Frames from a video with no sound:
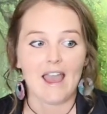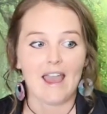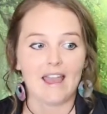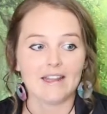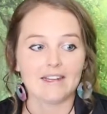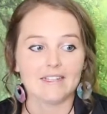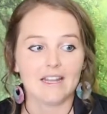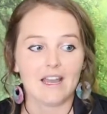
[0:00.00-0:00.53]

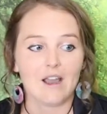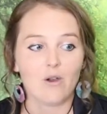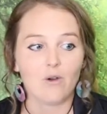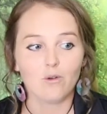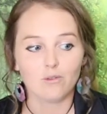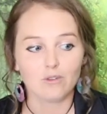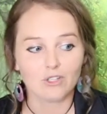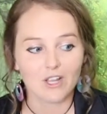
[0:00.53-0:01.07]
And
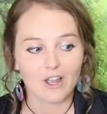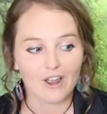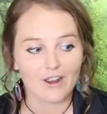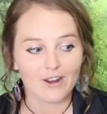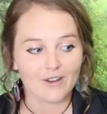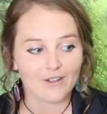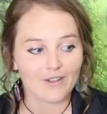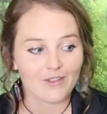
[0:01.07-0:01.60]

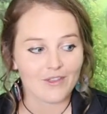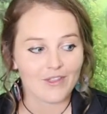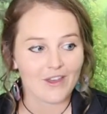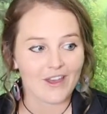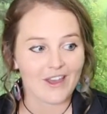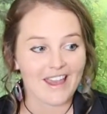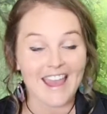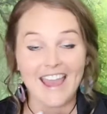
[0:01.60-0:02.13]
also
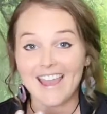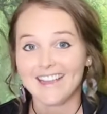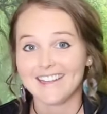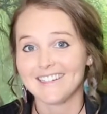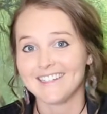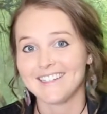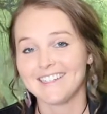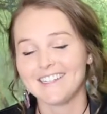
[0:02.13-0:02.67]
the
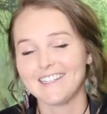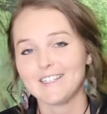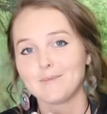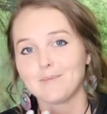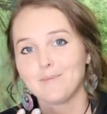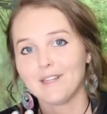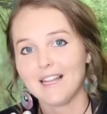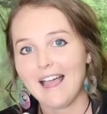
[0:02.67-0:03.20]
head is
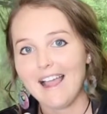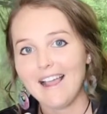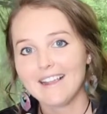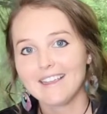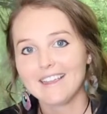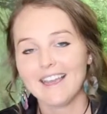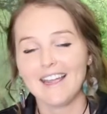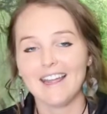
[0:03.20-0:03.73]

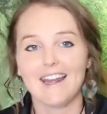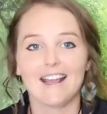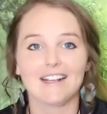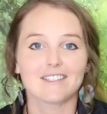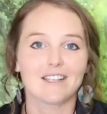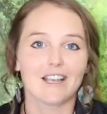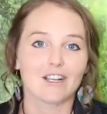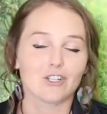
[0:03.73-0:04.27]
black. It
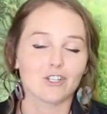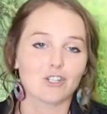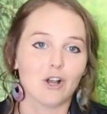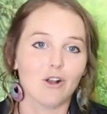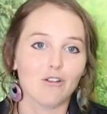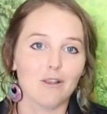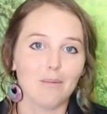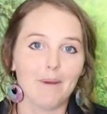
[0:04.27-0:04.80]
acts like a
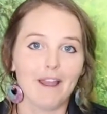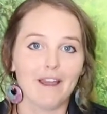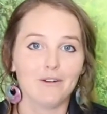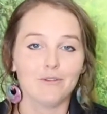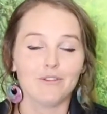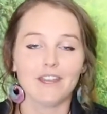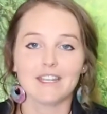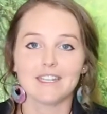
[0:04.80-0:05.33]
solar
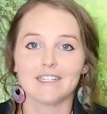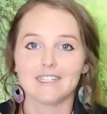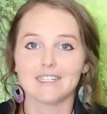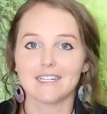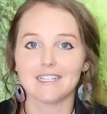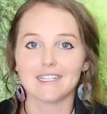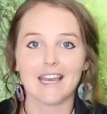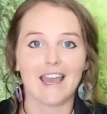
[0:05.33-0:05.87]
panel. They can
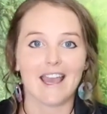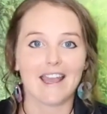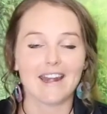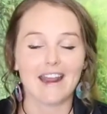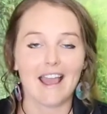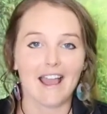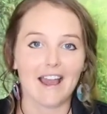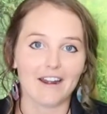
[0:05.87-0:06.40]
stick their
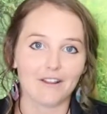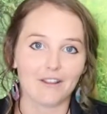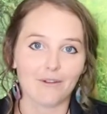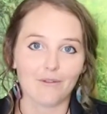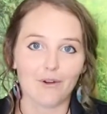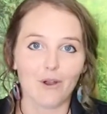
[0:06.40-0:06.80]
head out of the